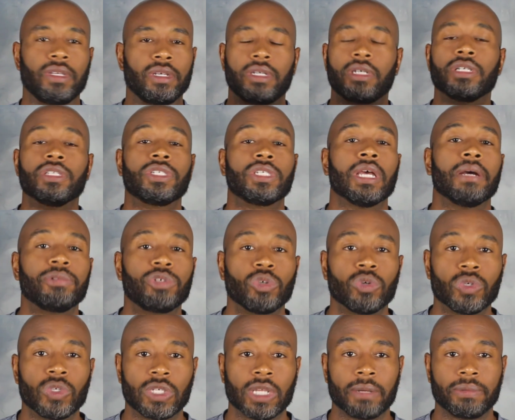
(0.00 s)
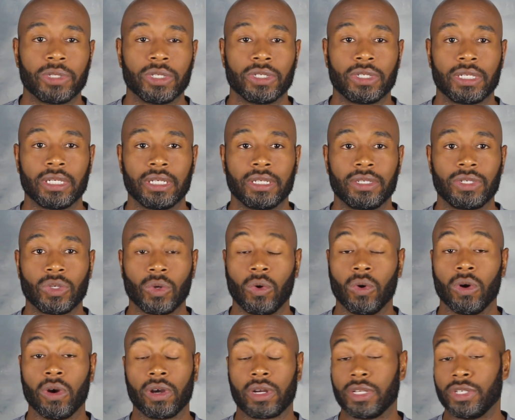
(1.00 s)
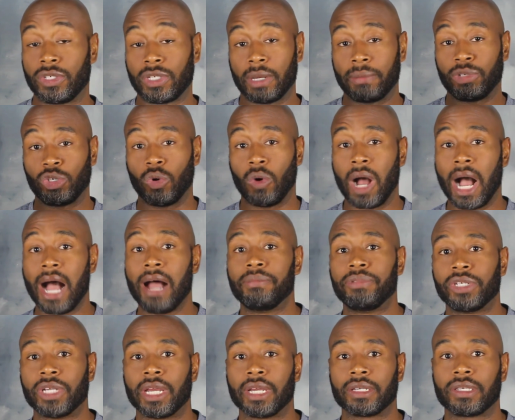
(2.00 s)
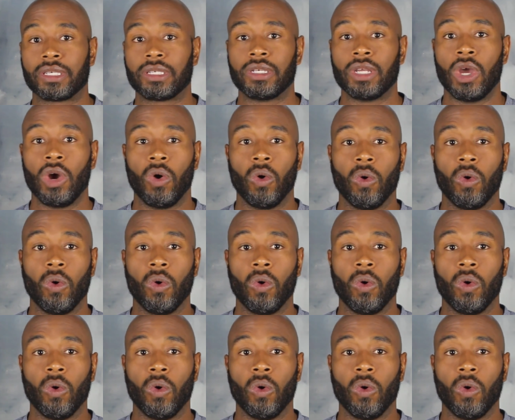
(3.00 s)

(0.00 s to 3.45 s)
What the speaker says: conceptual substances or conceptual objects,